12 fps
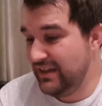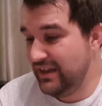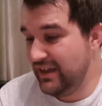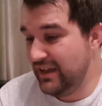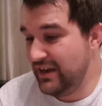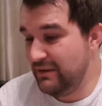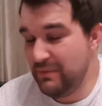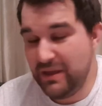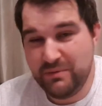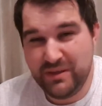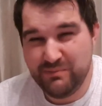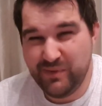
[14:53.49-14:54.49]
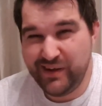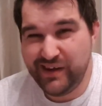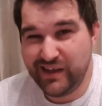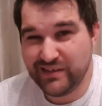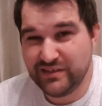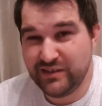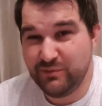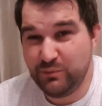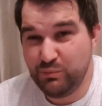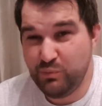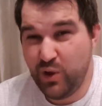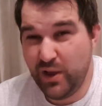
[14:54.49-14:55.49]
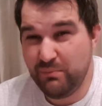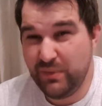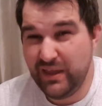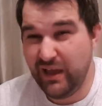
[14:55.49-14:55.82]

and maybe my next army might